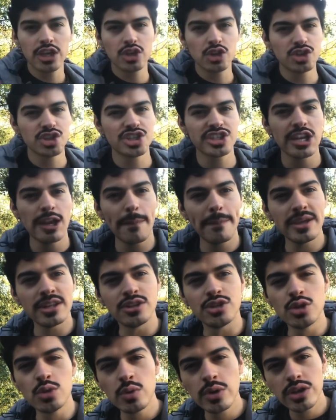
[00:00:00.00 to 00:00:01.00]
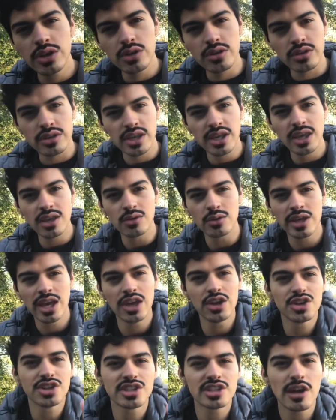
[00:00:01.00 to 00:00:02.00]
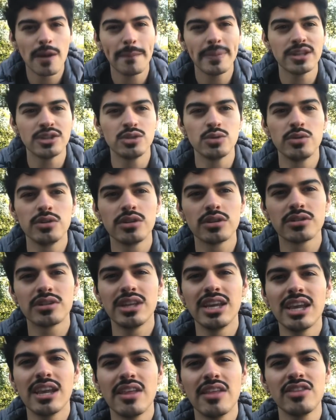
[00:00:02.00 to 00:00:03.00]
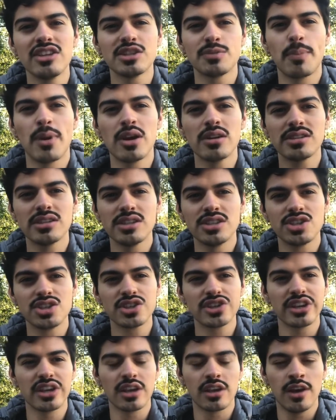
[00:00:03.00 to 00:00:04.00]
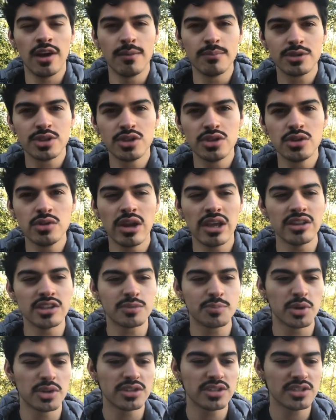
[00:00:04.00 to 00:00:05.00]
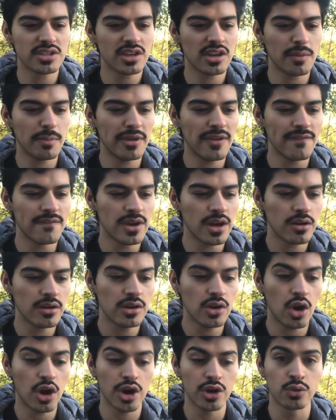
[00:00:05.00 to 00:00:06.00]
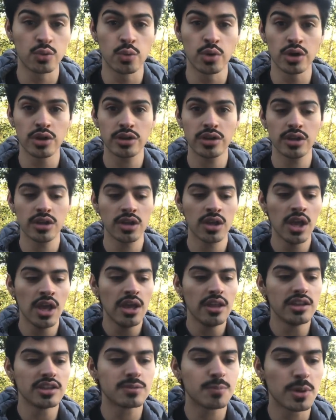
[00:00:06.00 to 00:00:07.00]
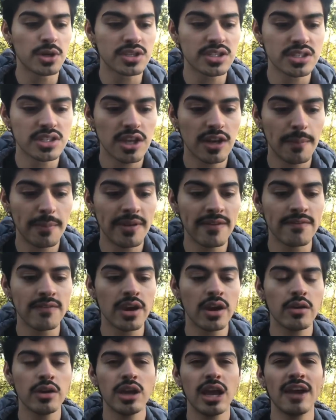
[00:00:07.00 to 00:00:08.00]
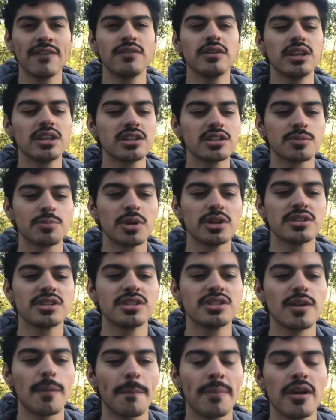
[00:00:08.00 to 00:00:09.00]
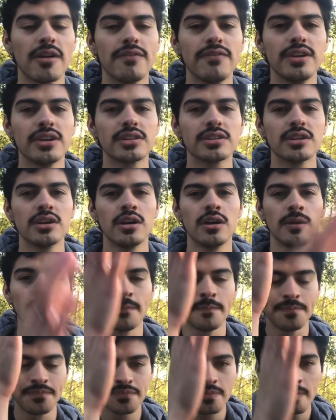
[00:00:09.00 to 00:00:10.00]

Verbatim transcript: you're just gonna be doing your thing, okay? You're just gonna be doing your thing, and then this person is just gonna come to you, and this person's gonna be very hardworking. This person's gonna be very. I feel like this person's a perfect, um,